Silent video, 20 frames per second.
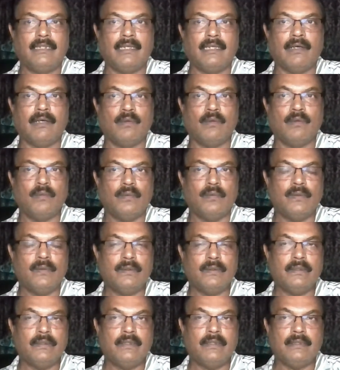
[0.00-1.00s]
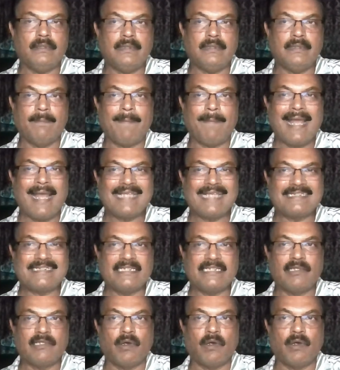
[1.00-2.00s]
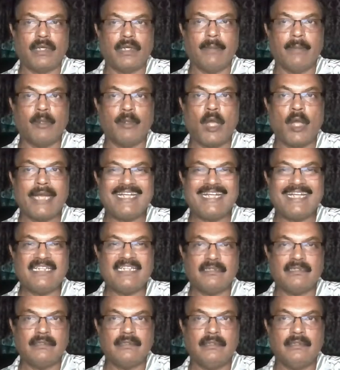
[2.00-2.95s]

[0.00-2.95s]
Now, the plastic or evanite